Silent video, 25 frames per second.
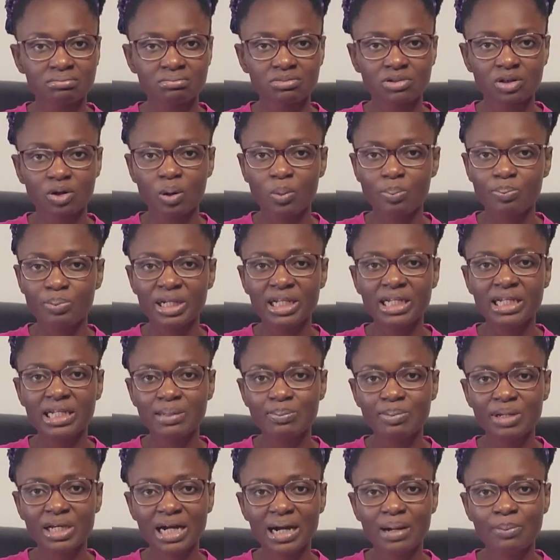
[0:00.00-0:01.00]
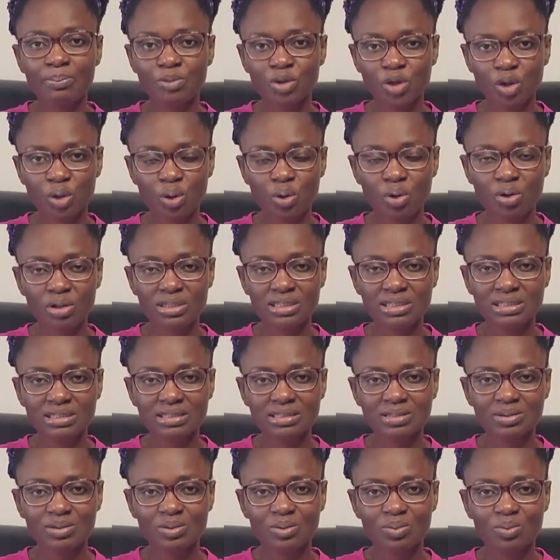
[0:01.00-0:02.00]
completely become yours.
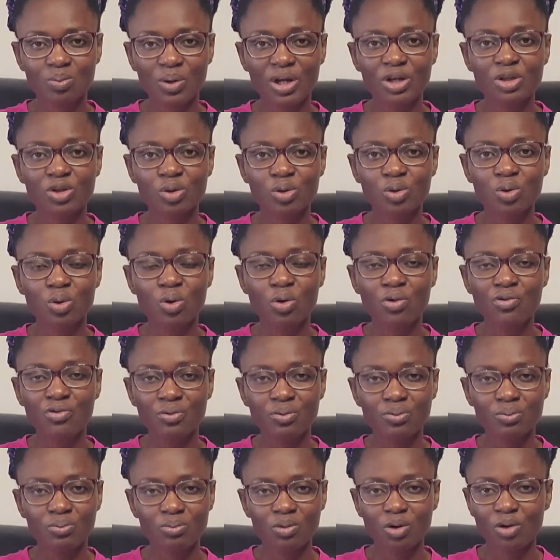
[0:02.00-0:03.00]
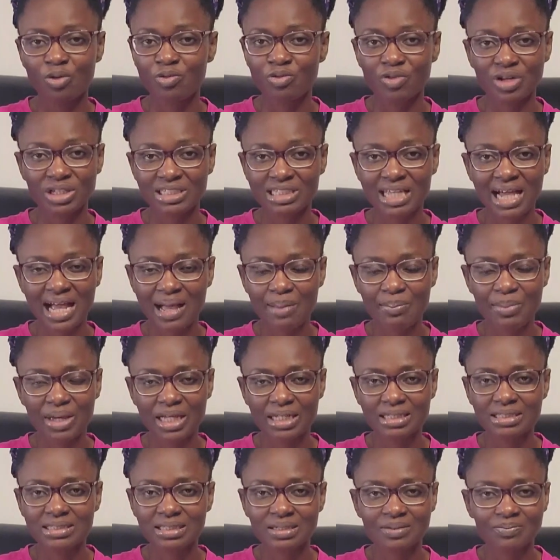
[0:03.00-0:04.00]
When you go on
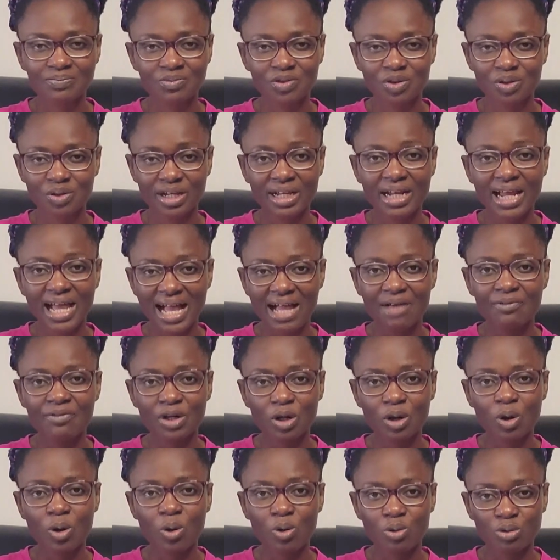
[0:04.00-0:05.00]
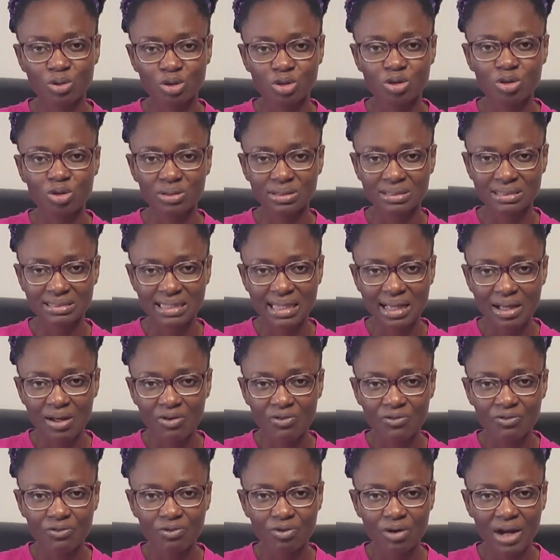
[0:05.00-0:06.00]
retirement, you can have it all to yourself,
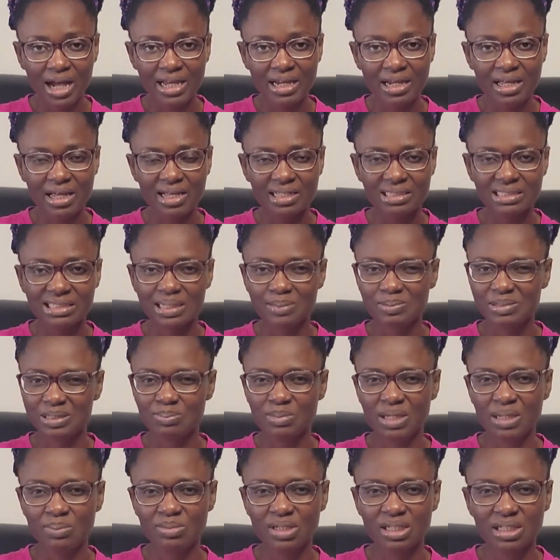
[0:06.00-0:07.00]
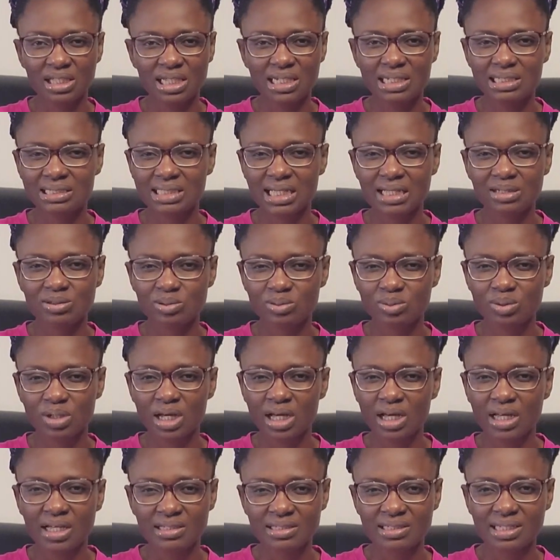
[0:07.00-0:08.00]
right? Except maybe they decide to
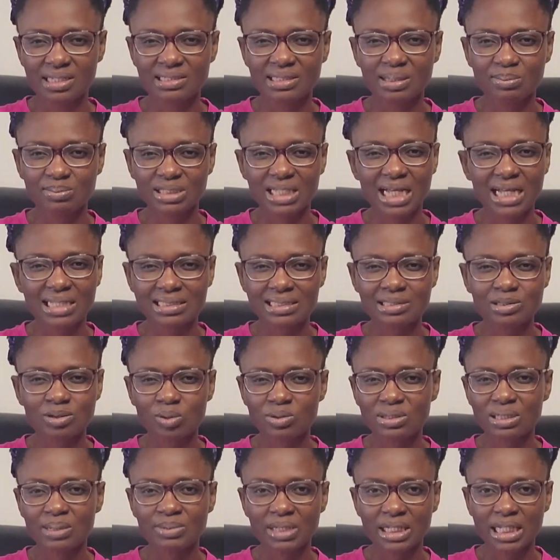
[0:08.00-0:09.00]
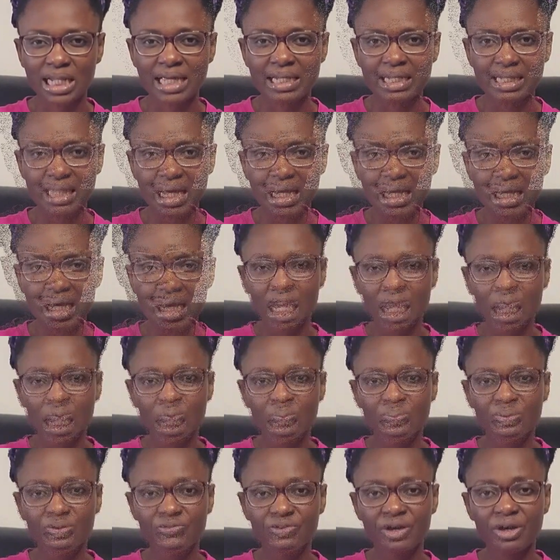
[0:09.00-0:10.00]
take some taxes or something like that. It will
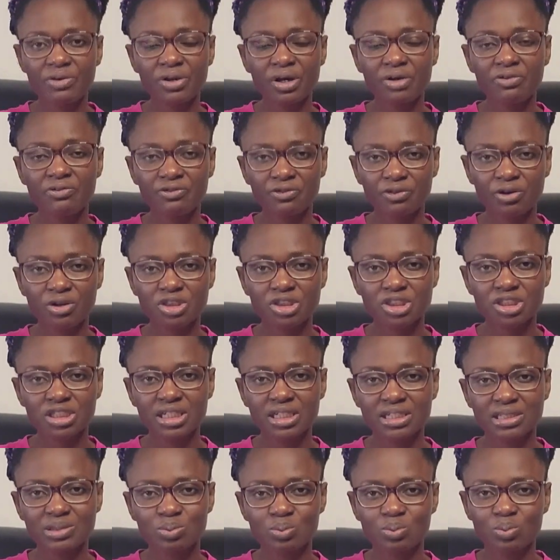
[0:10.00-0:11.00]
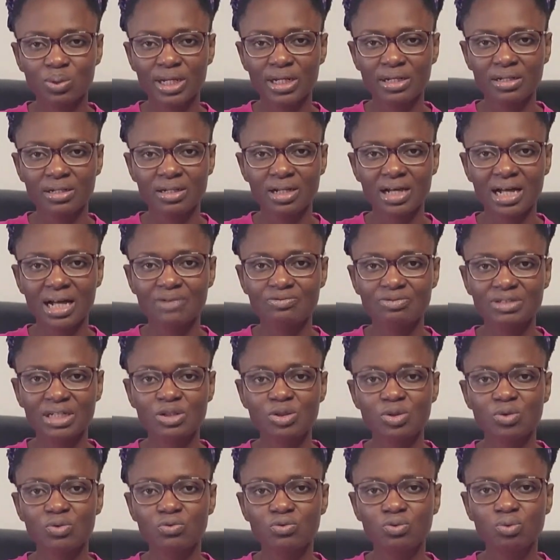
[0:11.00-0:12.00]
be very unfortunate when after
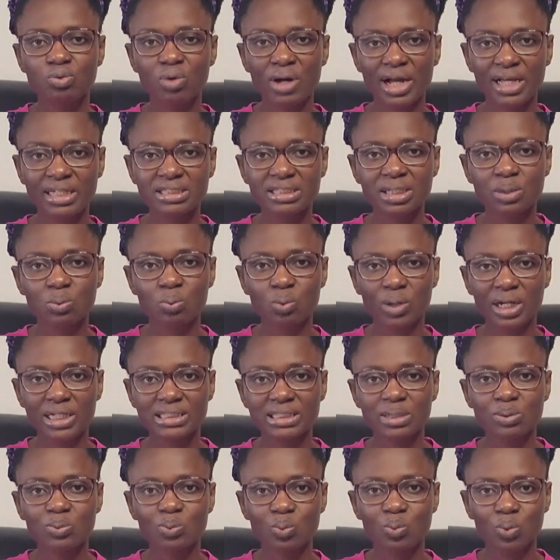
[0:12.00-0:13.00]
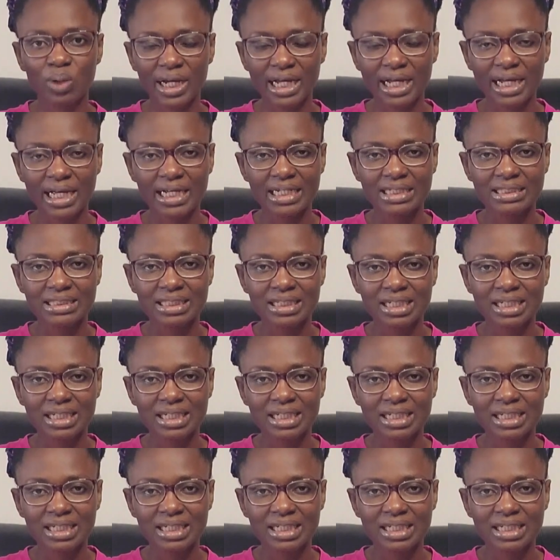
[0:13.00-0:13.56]
you've worked and worked and worked